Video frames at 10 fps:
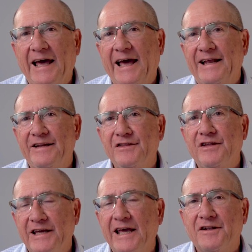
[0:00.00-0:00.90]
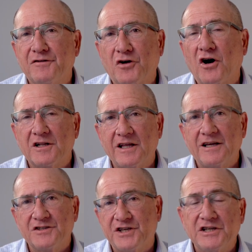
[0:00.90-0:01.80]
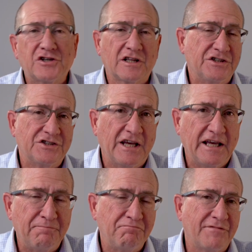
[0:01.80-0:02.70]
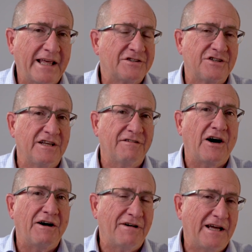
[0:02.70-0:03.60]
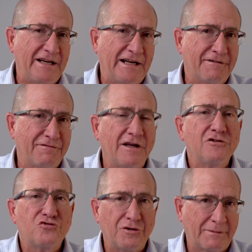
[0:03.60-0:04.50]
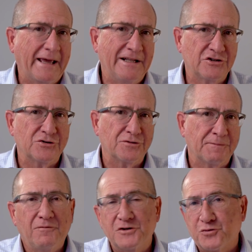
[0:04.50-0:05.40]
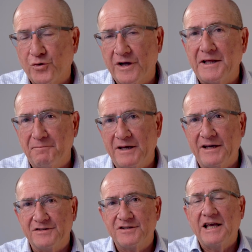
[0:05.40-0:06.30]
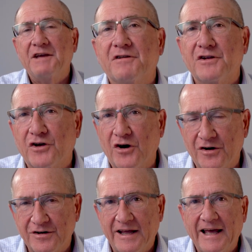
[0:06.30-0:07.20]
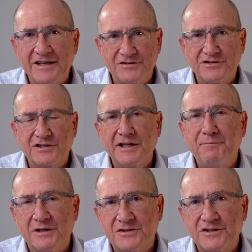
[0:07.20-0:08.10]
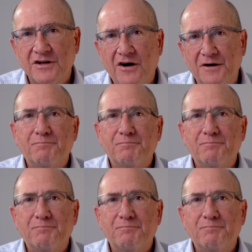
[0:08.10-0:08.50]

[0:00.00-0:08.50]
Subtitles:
and in the end, God essentially said, that's it, I've had enough, trip cancelled. Which really means even God has his limits on